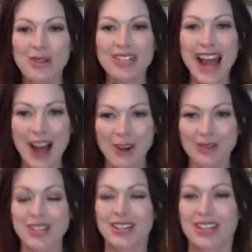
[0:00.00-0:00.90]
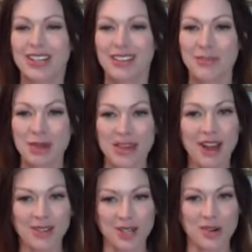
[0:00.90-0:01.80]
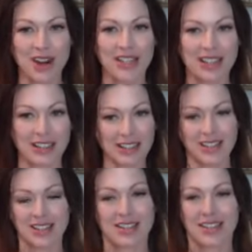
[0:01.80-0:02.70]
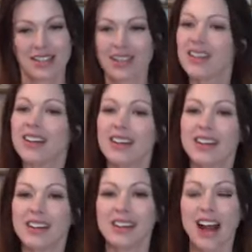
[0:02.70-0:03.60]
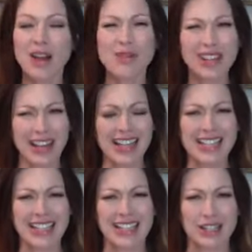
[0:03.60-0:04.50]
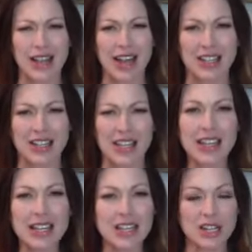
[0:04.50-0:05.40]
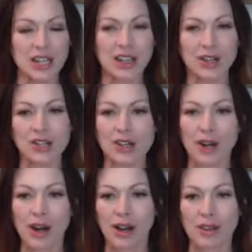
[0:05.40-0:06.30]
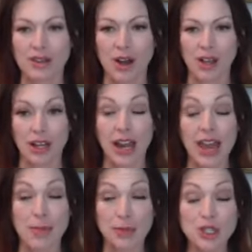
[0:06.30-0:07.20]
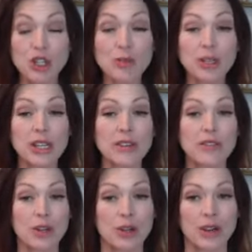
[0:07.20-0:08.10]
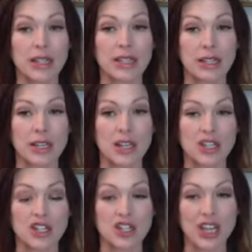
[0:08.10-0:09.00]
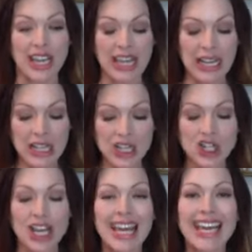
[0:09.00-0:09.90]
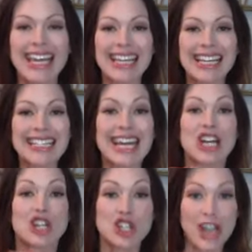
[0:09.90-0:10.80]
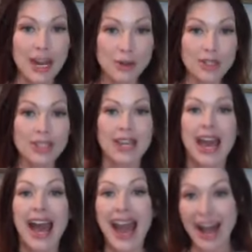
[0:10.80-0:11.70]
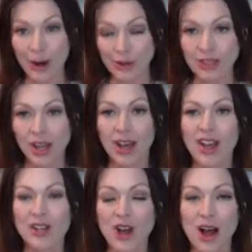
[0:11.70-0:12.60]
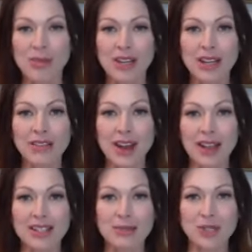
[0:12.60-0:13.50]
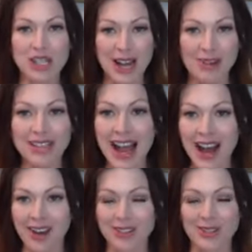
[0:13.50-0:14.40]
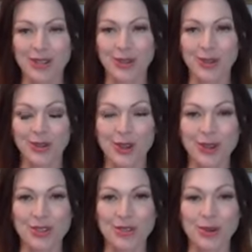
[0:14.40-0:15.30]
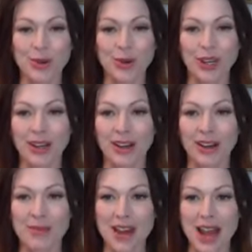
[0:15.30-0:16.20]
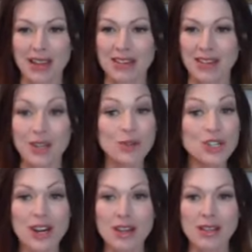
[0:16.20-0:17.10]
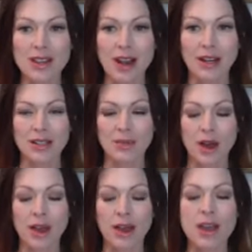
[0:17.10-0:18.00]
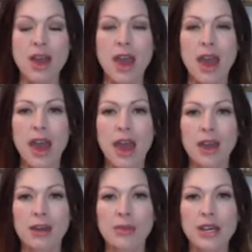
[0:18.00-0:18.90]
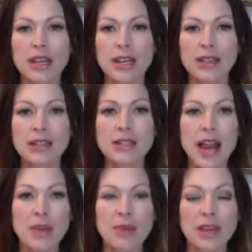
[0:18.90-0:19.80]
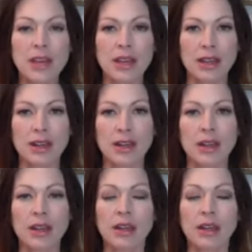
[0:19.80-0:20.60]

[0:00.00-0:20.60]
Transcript: out. Maybe that was correct English. I really liked English class. English and literature, I was all in it. I do believe the correct English is shouts out. So I'm going to give out some shouts out to those of you who are here. I'm going to ask that you share this out as well and begin typing in